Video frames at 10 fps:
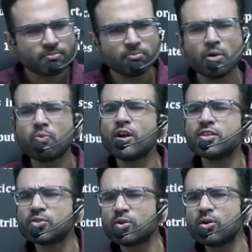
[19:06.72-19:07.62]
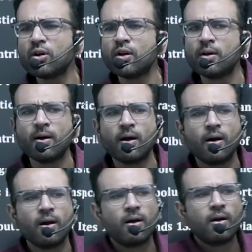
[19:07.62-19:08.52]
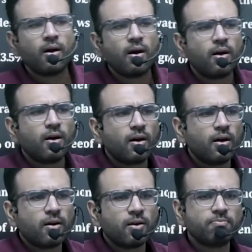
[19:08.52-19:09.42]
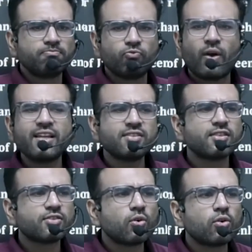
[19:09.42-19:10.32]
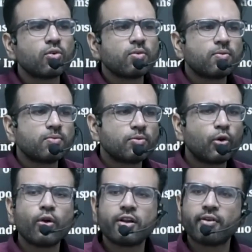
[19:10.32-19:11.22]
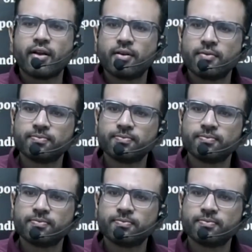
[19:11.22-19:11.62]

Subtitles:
But what is so... why is this so glorified?